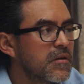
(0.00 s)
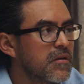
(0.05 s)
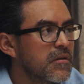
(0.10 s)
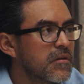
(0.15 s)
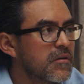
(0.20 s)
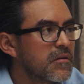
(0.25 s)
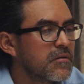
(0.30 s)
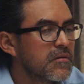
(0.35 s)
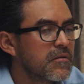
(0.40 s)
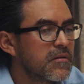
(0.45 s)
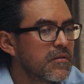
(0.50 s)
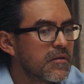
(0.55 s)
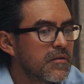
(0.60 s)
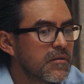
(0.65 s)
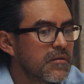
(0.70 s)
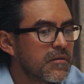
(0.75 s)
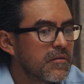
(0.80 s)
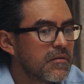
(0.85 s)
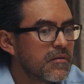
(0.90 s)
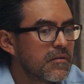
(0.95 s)
on
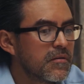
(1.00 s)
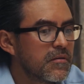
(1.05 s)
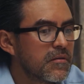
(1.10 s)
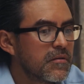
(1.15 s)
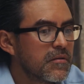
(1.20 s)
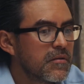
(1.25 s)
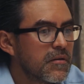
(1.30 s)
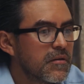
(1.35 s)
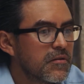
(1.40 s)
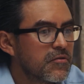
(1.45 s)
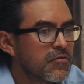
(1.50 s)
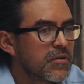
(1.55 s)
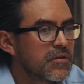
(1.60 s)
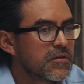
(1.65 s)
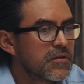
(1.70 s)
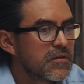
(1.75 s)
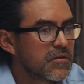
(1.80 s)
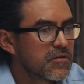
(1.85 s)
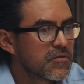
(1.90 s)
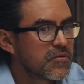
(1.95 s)
addressing a